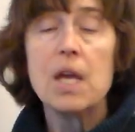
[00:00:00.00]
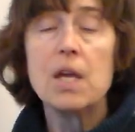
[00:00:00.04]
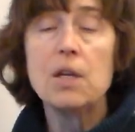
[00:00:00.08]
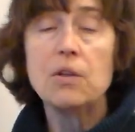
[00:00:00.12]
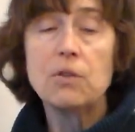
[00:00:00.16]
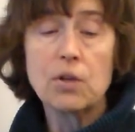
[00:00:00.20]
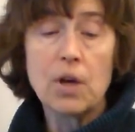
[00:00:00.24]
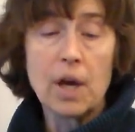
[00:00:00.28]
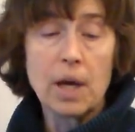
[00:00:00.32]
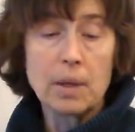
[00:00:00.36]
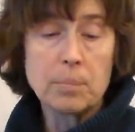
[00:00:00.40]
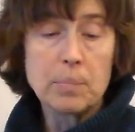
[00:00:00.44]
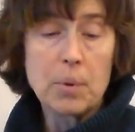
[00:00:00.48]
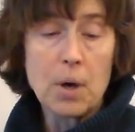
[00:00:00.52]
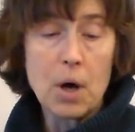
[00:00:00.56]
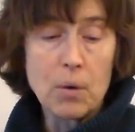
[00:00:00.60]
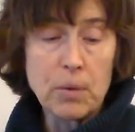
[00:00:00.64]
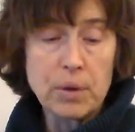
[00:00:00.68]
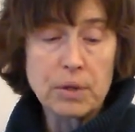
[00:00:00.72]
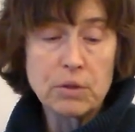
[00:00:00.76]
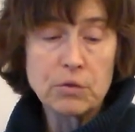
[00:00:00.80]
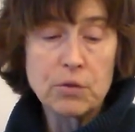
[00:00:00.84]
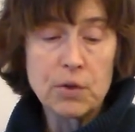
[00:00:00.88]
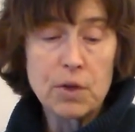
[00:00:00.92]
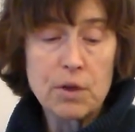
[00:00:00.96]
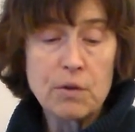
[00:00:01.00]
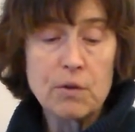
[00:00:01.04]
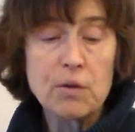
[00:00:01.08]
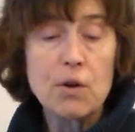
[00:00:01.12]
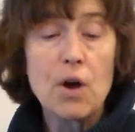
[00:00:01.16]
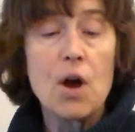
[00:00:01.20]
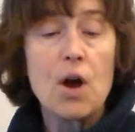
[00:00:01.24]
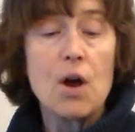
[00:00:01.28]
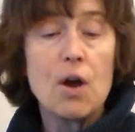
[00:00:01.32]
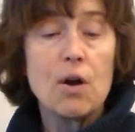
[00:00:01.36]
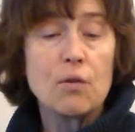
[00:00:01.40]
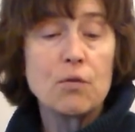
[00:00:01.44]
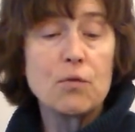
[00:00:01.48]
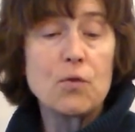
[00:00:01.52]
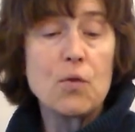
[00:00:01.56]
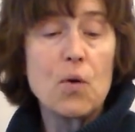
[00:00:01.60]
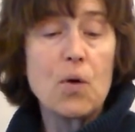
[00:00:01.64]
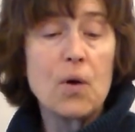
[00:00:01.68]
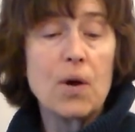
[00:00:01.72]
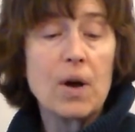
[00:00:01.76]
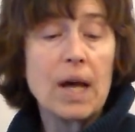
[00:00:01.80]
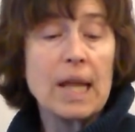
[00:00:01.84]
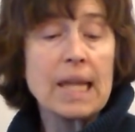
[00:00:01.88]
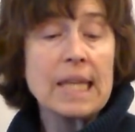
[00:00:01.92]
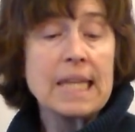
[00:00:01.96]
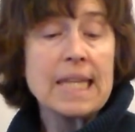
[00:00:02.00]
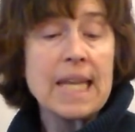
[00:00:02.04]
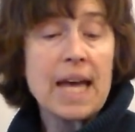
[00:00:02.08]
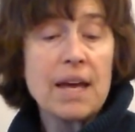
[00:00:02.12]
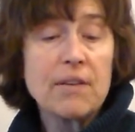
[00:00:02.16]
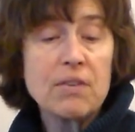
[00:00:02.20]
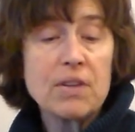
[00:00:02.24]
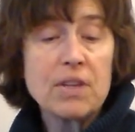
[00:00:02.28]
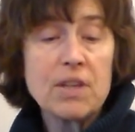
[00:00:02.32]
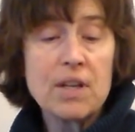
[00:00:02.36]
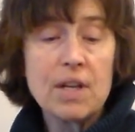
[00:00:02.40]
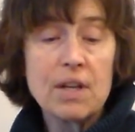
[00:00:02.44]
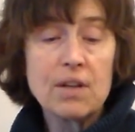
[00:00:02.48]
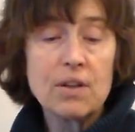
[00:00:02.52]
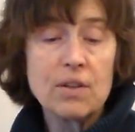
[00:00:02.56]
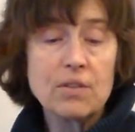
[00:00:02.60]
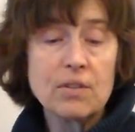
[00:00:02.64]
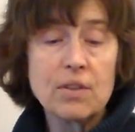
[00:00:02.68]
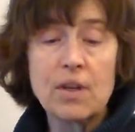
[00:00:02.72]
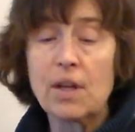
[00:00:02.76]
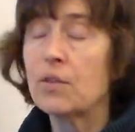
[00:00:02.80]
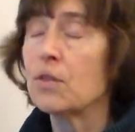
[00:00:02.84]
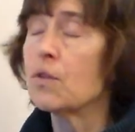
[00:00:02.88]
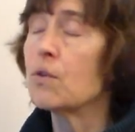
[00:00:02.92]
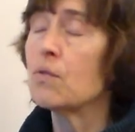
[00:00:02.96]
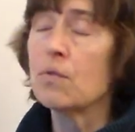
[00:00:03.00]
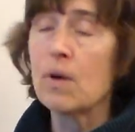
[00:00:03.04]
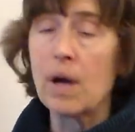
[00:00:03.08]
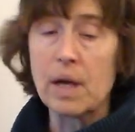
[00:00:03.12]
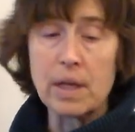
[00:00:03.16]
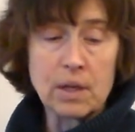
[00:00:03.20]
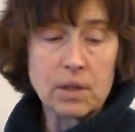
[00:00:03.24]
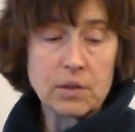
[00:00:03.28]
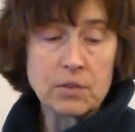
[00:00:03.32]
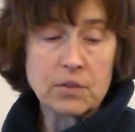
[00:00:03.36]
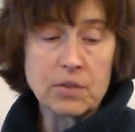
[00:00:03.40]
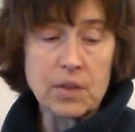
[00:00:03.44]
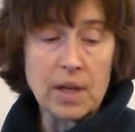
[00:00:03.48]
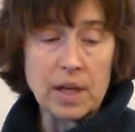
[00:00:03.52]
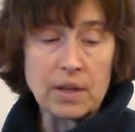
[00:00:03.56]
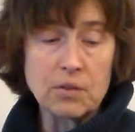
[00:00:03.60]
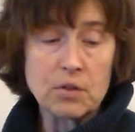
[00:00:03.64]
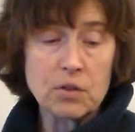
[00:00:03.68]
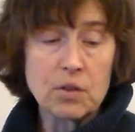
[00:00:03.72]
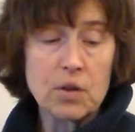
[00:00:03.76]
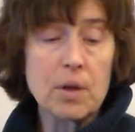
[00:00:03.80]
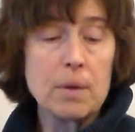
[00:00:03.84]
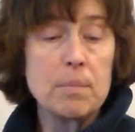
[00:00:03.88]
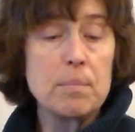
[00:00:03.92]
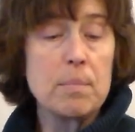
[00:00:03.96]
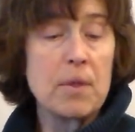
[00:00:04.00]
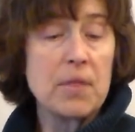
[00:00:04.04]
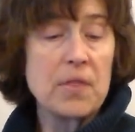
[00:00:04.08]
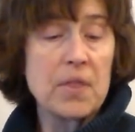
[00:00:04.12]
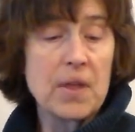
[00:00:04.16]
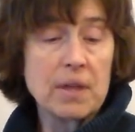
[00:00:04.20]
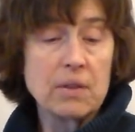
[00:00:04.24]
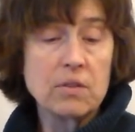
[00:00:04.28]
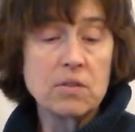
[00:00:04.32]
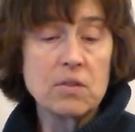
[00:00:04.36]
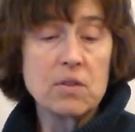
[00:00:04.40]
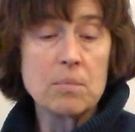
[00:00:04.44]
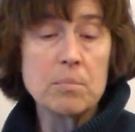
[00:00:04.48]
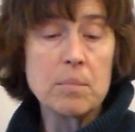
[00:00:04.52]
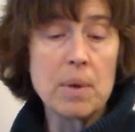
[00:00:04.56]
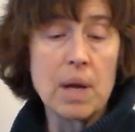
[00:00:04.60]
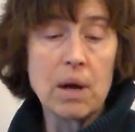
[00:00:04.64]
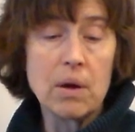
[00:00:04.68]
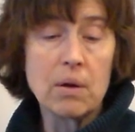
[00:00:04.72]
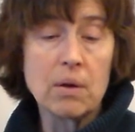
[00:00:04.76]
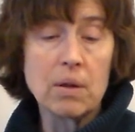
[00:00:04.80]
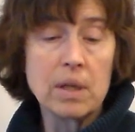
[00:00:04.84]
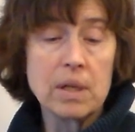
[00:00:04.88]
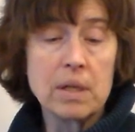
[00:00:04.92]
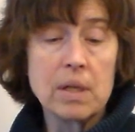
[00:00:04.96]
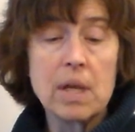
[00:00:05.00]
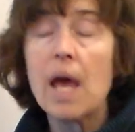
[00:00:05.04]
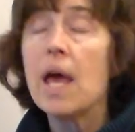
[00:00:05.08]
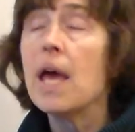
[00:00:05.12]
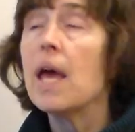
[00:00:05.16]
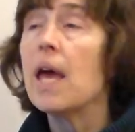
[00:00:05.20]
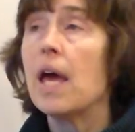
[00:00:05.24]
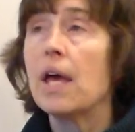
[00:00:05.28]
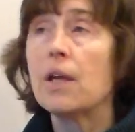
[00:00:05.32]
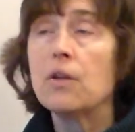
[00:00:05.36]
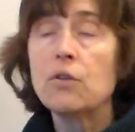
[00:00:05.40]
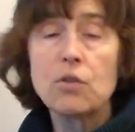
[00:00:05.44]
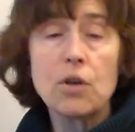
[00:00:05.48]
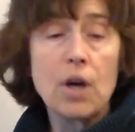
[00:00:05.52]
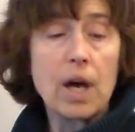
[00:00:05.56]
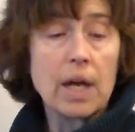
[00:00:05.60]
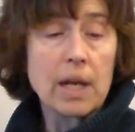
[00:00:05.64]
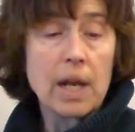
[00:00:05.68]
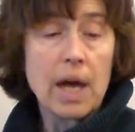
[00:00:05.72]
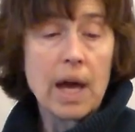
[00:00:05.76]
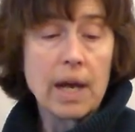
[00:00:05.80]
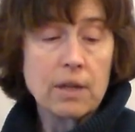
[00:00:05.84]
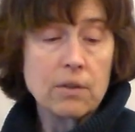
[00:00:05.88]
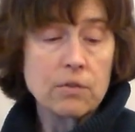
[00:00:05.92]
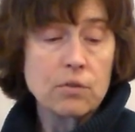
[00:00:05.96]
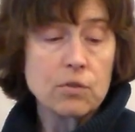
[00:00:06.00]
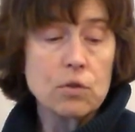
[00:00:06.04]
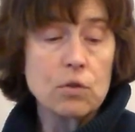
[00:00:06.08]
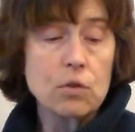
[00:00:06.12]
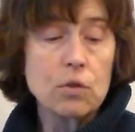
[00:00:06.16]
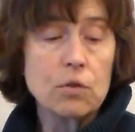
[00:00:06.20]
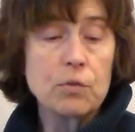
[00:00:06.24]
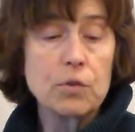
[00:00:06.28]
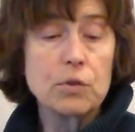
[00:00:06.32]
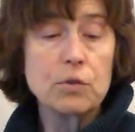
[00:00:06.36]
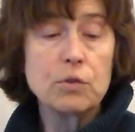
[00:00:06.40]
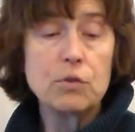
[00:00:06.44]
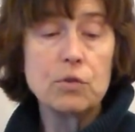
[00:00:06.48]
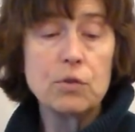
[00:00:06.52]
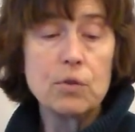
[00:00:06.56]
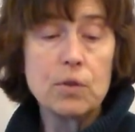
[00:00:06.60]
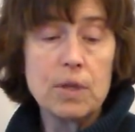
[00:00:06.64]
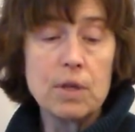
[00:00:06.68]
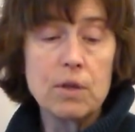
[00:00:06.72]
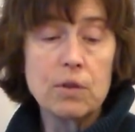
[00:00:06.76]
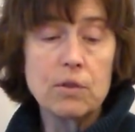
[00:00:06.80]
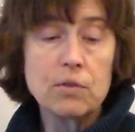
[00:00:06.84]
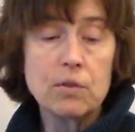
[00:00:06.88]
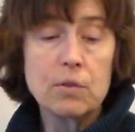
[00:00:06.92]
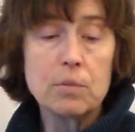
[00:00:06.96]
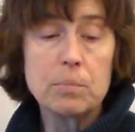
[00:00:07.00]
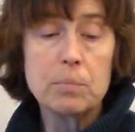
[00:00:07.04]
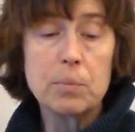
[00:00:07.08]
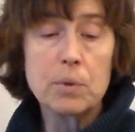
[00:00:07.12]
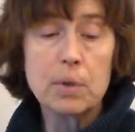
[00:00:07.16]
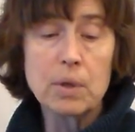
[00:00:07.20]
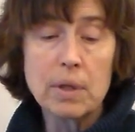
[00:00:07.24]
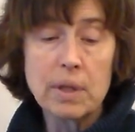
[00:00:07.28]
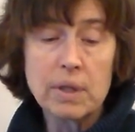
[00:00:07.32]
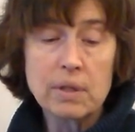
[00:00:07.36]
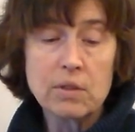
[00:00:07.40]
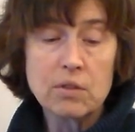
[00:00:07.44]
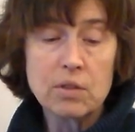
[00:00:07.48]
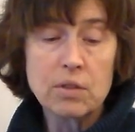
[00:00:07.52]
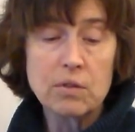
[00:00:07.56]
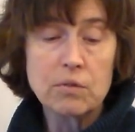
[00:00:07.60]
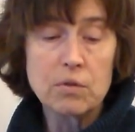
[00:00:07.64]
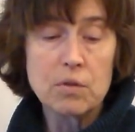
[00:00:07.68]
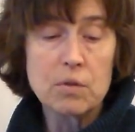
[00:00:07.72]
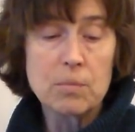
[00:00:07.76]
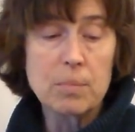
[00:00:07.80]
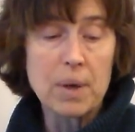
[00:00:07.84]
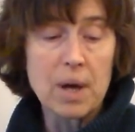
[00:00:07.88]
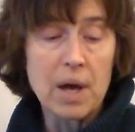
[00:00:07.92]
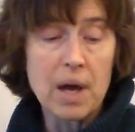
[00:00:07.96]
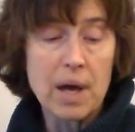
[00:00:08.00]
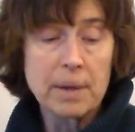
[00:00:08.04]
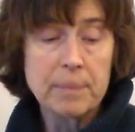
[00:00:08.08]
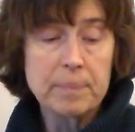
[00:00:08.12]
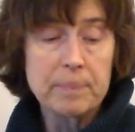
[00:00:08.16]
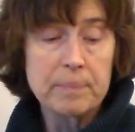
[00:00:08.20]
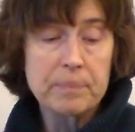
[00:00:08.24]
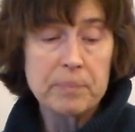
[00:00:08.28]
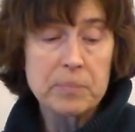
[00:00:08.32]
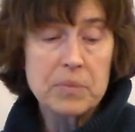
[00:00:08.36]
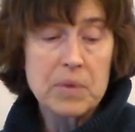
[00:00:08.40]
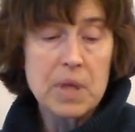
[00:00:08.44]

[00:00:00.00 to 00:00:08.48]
He taught poetry for 11 years at the Writers Center in Bethesda, Maryland, and taught high school for 2 years in Burlington, Vermont.